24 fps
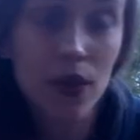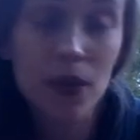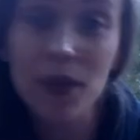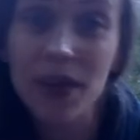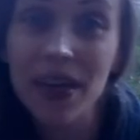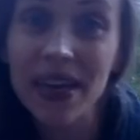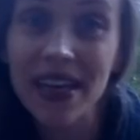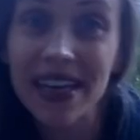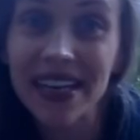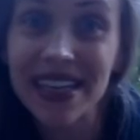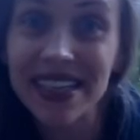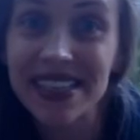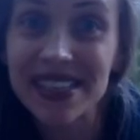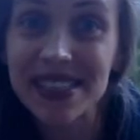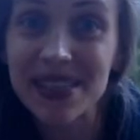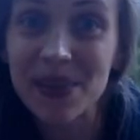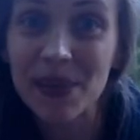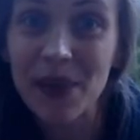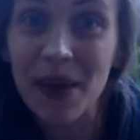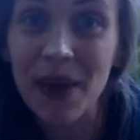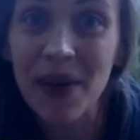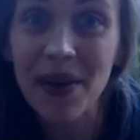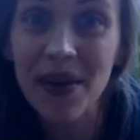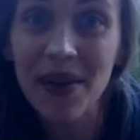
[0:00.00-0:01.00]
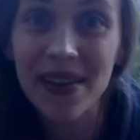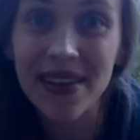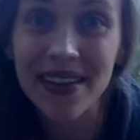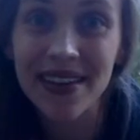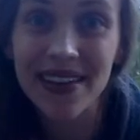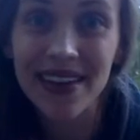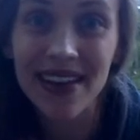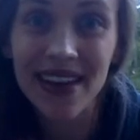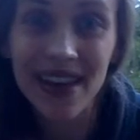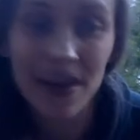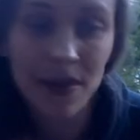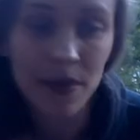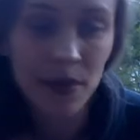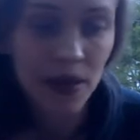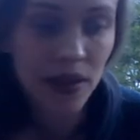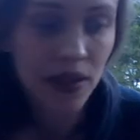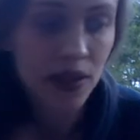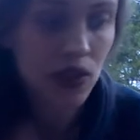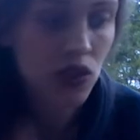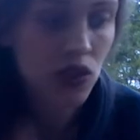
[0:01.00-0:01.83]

bin as well, and I wanted